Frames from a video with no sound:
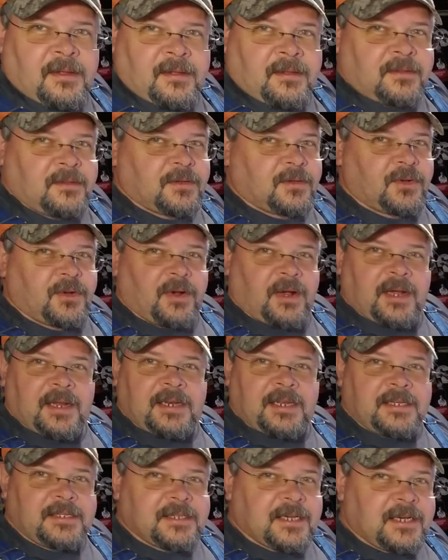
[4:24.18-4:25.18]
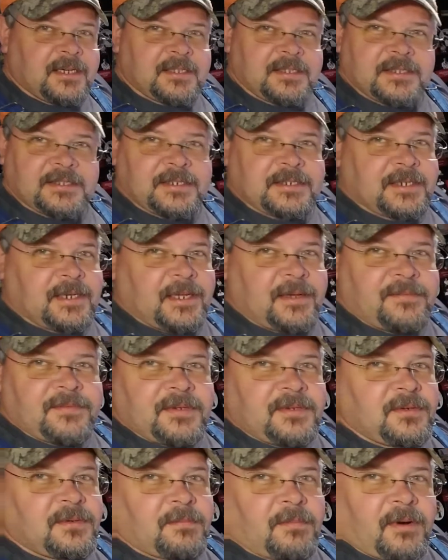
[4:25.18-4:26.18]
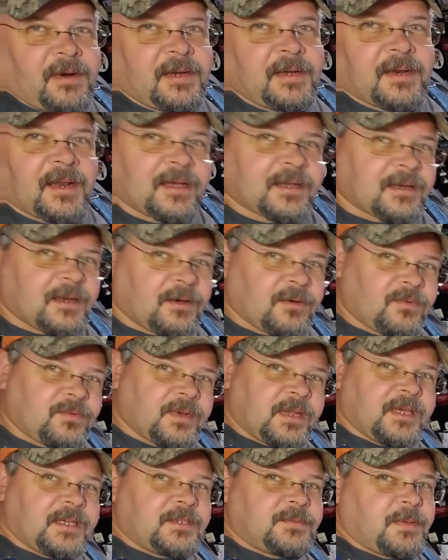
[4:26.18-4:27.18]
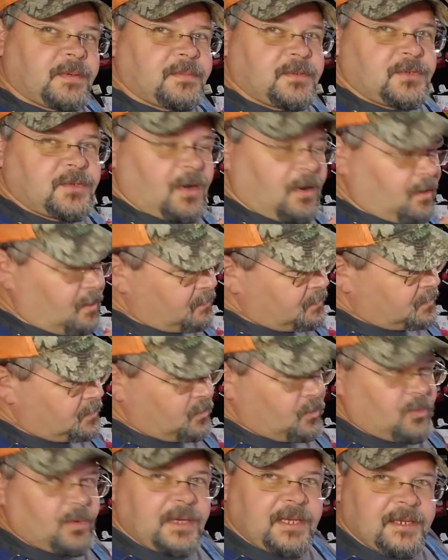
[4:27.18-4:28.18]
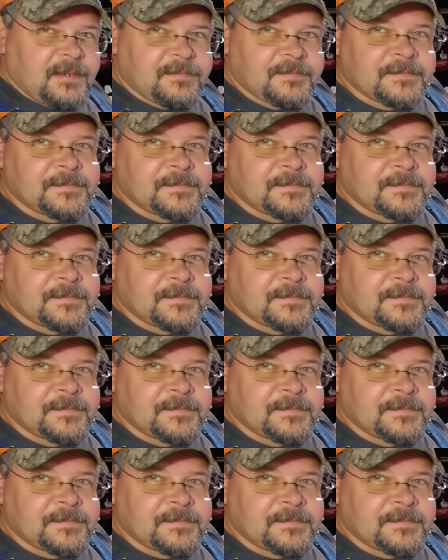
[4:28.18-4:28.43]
grainy taste is left in your bread. Like in the old days, people used to harvest their wheat.